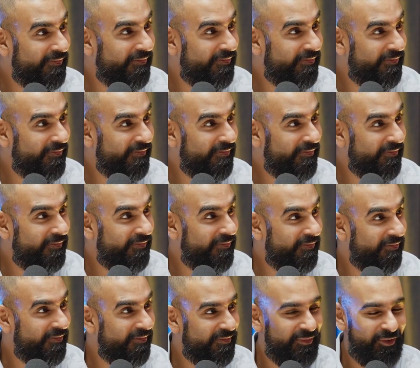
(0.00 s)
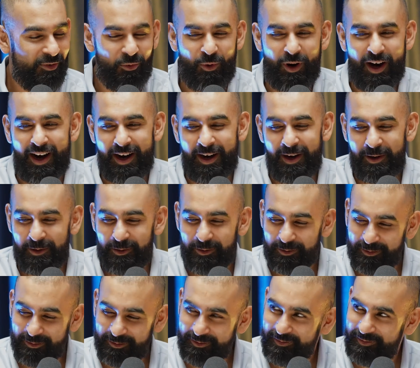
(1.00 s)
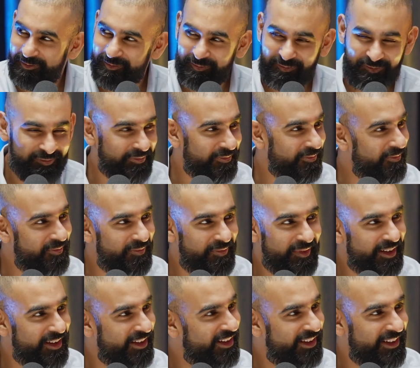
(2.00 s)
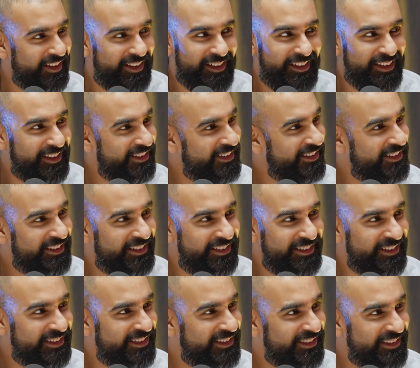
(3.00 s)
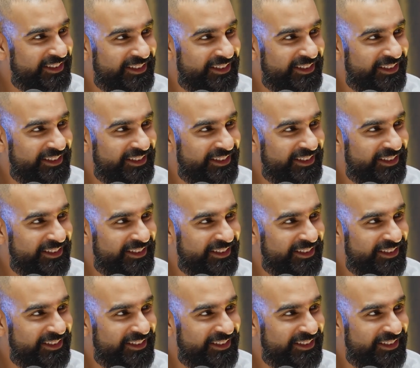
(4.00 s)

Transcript: this opportunity where you can invest. Right. Every person that I